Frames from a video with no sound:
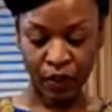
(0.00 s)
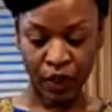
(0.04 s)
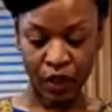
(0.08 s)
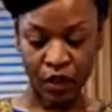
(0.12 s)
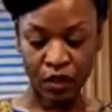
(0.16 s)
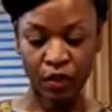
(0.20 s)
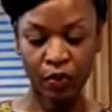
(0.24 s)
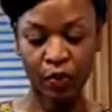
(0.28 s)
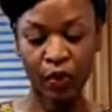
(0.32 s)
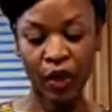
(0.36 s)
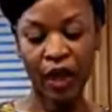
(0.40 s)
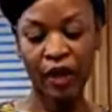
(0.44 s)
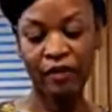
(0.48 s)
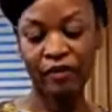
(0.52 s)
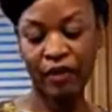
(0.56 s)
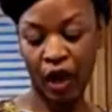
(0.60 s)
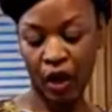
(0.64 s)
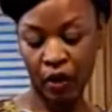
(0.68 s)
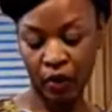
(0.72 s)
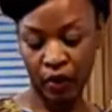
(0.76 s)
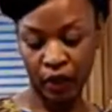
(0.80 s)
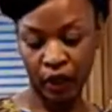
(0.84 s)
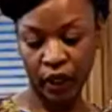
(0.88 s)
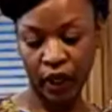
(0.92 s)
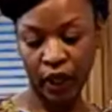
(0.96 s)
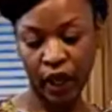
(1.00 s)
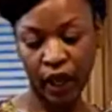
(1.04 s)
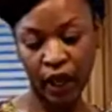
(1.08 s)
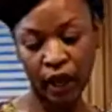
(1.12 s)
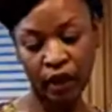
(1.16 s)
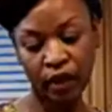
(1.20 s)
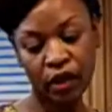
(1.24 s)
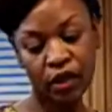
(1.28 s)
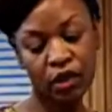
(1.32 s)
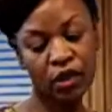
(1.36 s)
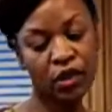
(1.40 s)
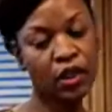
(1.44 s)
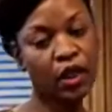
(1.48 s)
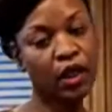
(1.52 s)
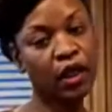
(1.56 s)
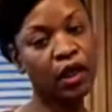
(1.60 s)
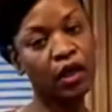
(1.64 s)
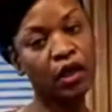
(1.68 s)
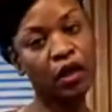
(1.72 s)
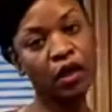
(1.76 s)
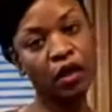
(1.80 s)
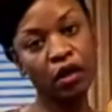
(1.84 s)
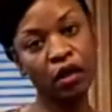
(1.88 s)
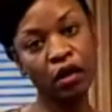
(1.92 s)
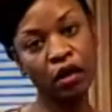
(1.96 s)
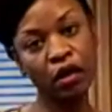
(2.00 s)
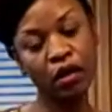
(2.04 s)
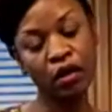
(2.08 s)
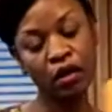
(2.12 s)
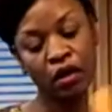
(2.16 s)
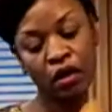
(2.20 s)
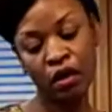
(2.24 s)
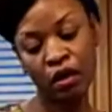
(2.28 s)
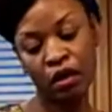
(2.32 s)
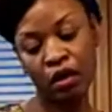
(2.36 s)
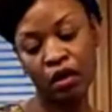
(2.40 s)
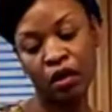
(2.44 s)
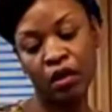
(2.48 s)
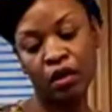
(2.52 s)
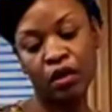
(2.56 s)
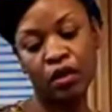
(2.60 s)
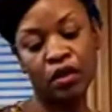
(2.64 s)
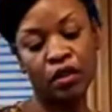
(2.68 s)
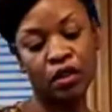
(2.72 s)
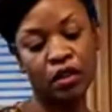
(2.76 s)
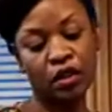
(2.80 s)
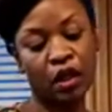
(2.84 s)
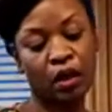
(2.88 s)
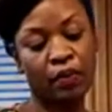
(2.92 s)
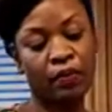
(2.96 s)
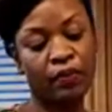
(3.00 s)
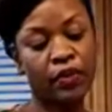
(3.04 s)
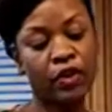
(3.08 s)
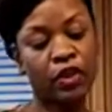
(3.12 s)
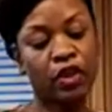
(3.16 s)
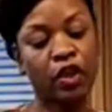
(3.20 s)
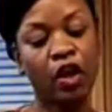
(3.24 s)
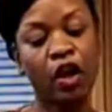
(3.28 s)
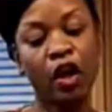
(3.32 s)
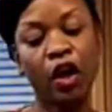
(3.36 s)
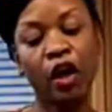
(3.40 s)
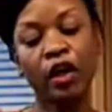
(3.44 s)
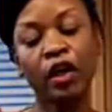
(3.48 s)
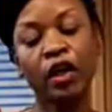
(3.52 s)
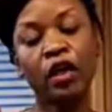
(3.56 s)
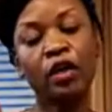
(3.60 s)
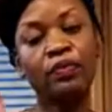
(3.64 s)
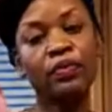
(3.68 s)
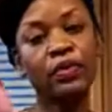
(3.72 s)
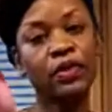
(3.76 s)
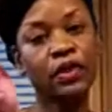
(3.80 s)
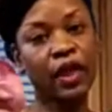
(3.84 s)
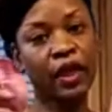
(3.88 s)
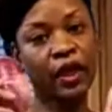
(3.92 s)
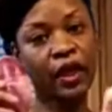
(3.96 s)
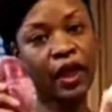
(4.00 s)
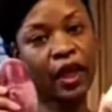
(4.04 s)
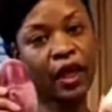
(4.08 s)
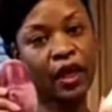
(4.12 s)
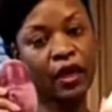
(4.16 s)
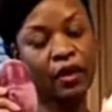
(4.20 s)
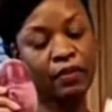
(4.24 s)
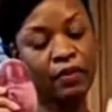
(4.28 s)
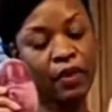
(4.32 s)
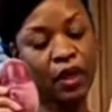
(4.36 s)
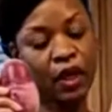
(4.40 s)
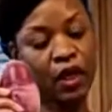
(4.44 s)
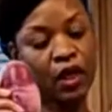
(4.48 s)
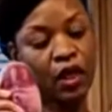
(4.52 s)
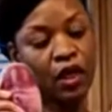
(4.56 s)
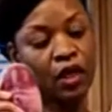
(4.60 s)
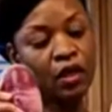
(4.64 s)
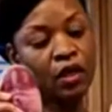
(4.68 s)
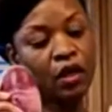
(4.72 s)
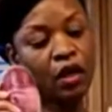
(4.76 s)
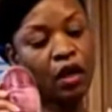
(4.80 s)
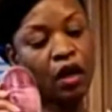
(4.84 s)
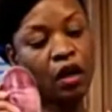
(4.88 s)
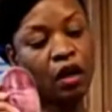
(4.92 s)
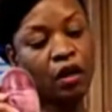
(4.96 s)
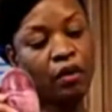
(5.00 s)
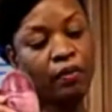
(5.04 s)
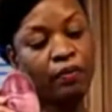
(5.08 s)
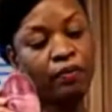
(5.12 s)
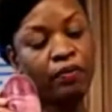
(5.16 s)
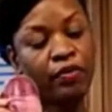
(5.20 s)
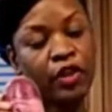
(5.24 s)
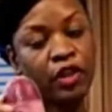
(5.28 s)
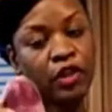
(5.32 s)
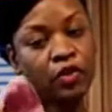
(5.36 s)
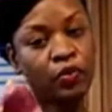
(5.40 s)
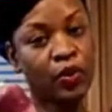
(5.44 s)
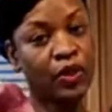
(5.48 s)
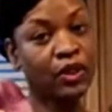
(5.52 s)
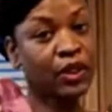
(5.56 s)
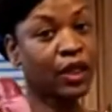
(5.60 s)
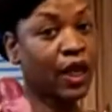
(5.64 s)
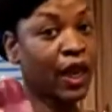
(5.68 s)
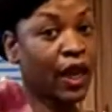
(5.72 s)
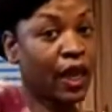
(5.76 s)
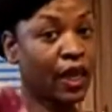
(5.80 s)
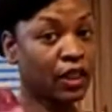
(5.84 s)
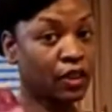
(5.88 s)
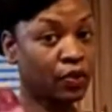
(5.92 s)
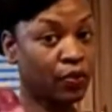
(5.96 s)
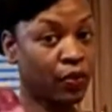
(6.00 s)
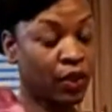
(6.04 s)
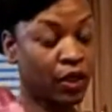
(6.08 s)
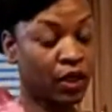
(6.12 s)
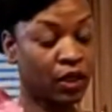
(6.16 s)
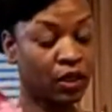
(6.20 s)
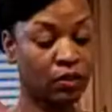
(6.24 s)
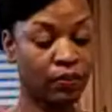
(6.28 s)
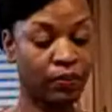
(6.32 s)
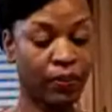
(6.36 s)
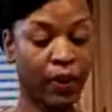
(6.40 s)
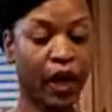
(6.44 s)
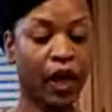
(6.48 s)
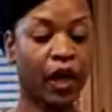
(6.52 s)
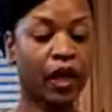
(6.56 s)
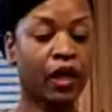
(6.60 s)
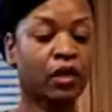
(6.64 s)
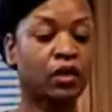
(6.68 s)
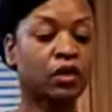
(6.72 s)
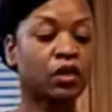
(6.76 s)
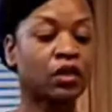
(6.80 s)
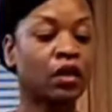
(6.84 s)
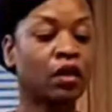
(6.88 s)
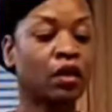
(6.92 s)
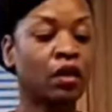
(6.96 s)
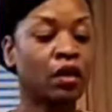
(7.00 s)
So we have our carrots here, some turnips that came in this week's and last week's box.